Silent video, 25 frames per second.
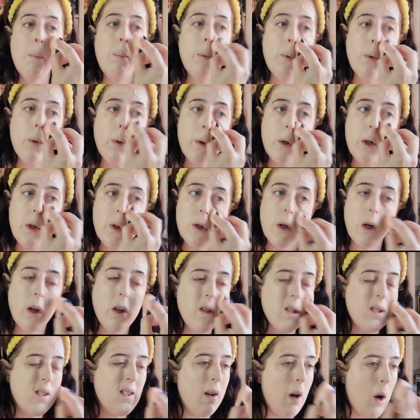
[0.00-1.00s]
a brush. I
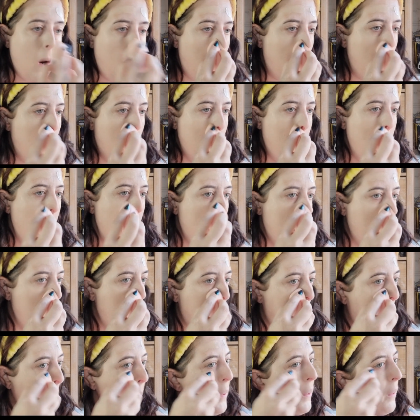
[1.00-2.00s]
just can't,
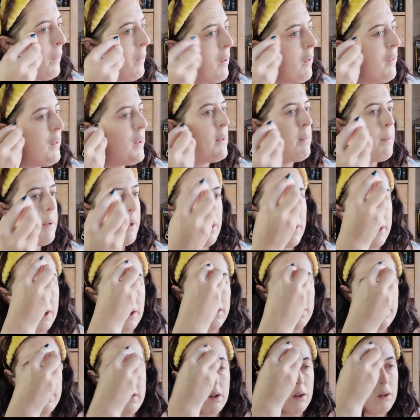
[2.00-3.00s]
I don't know if it's because
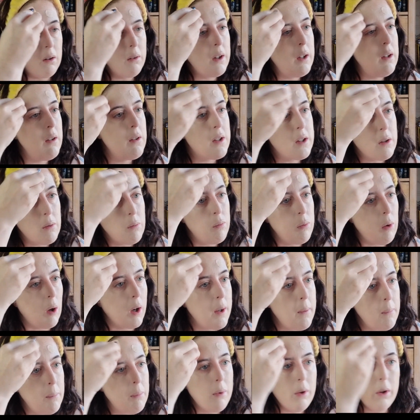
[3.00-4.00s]
I don't use the
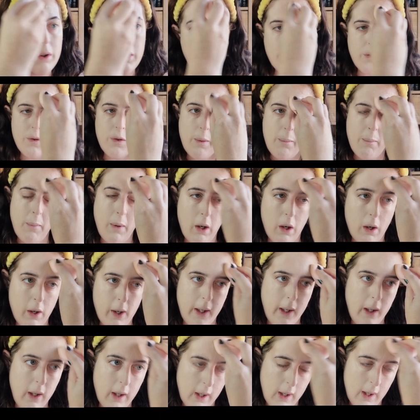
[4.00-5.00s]
right brush for
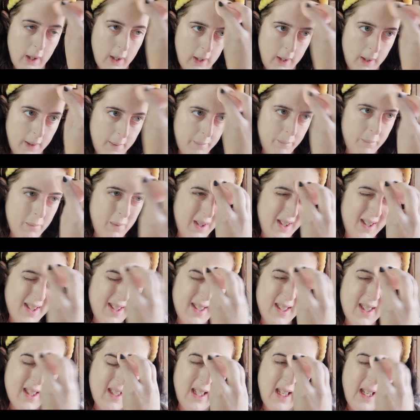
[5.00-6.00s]
my
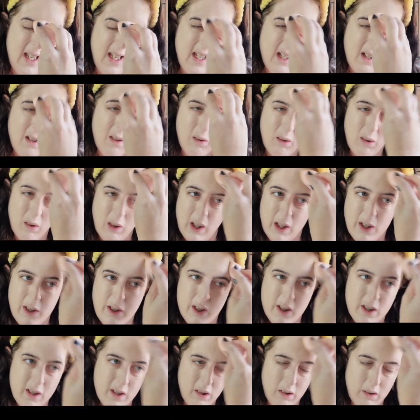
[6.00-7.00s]
skin, or I
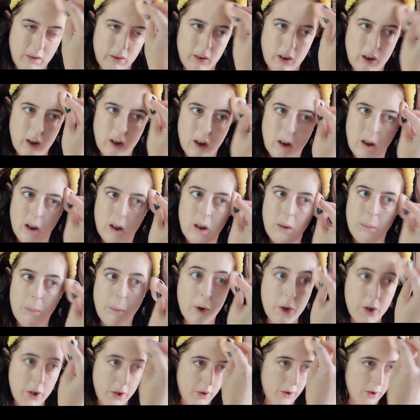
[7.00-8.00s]
just don't,
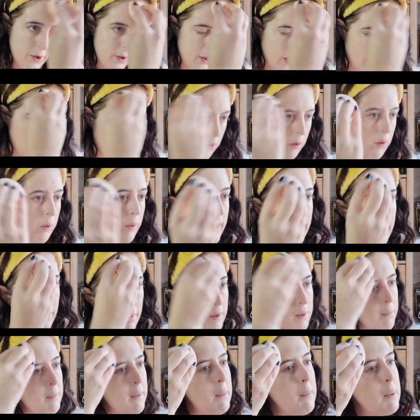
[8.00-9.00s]
brushes just don't agree
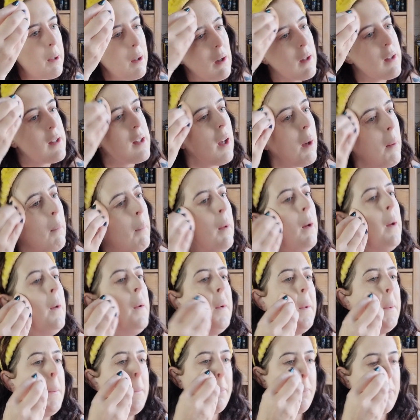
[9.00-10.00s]
with me because I'm
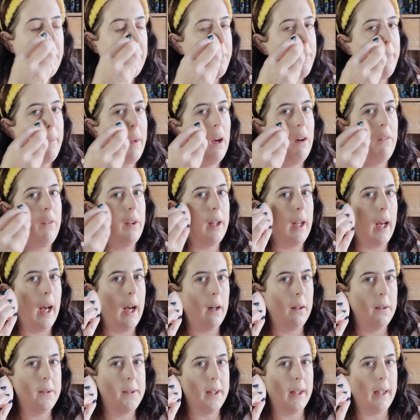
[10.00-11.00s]
of an
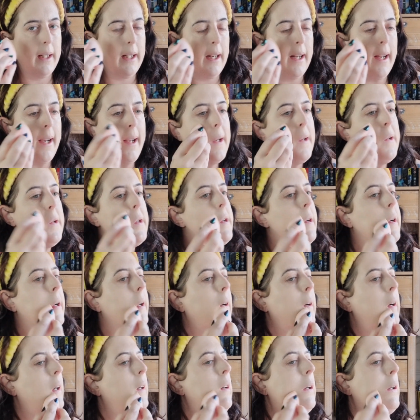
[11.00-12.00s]
elderly
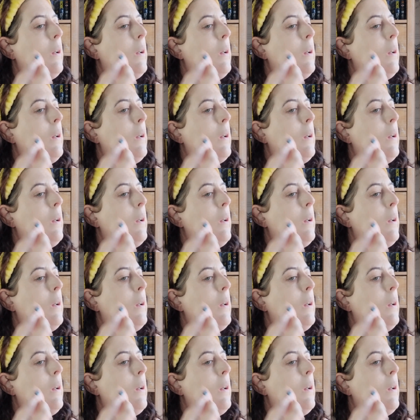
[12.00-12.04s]
nature.